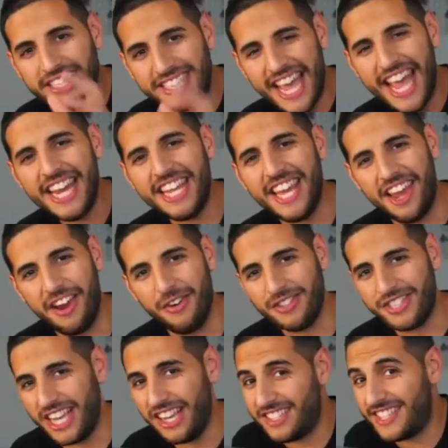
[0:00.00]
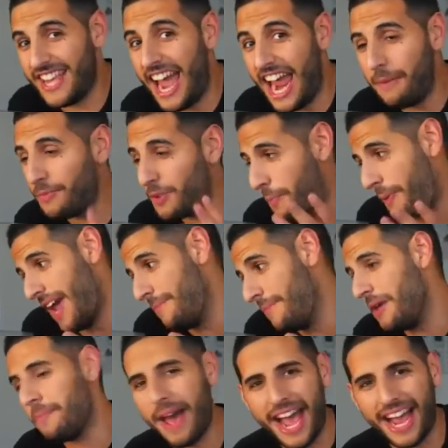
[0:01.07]
in 10 years, it's time to pay
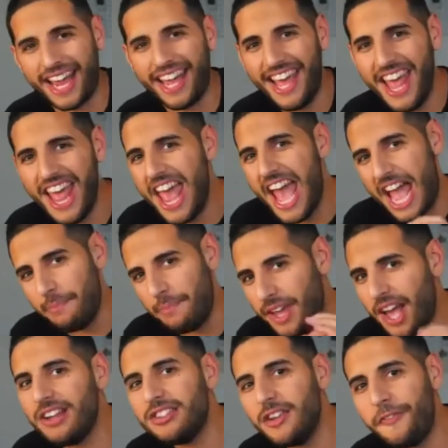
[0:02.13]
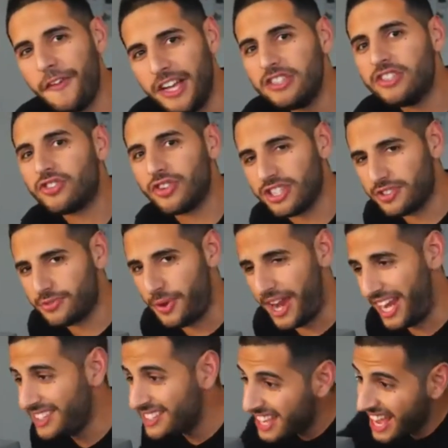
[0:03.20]
me back. And because of interest
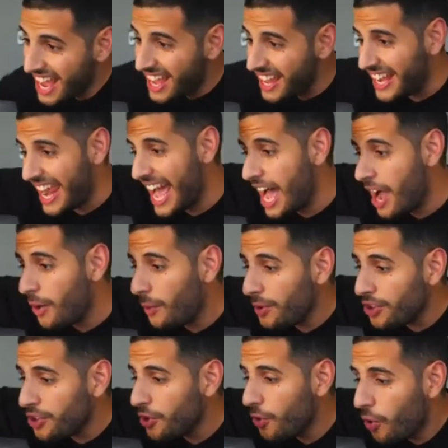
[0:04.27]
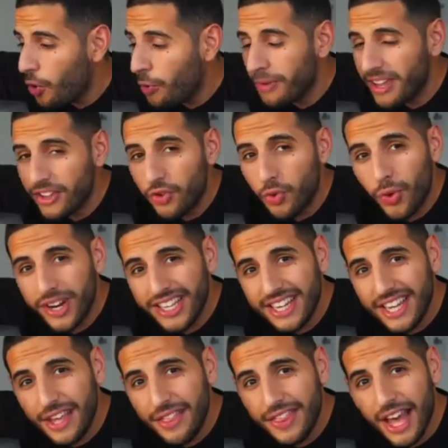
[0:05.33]
rates, now you owe me
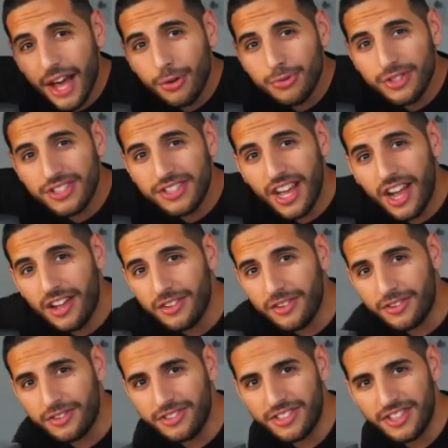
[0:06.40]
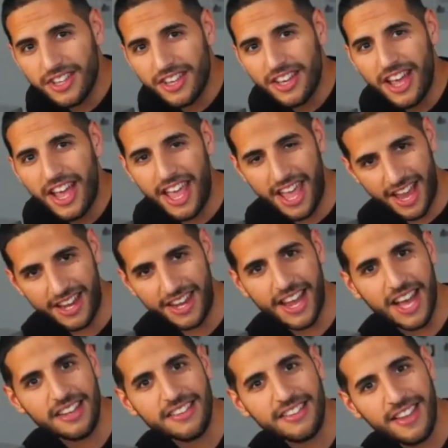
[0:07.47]
$20,000 and
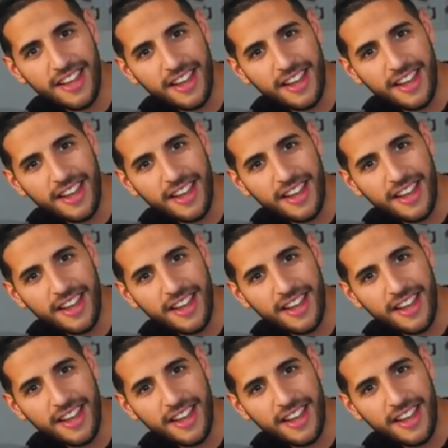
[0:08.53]
not